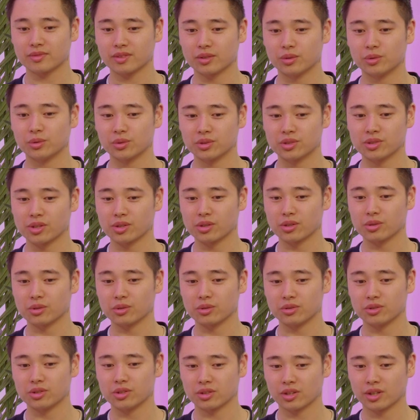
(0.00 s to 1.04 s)
Also,
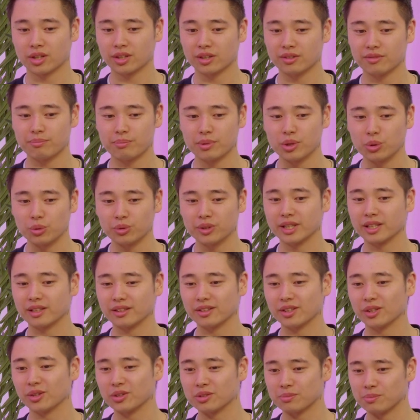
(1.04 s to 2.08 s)
just kind of building
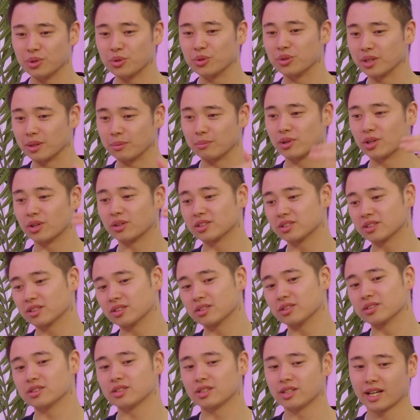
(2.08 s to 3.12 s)
those building blocks
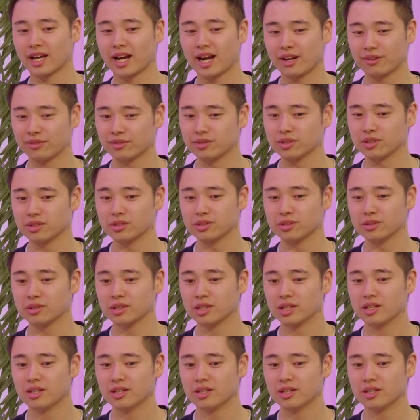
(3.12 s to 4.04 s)
because you have to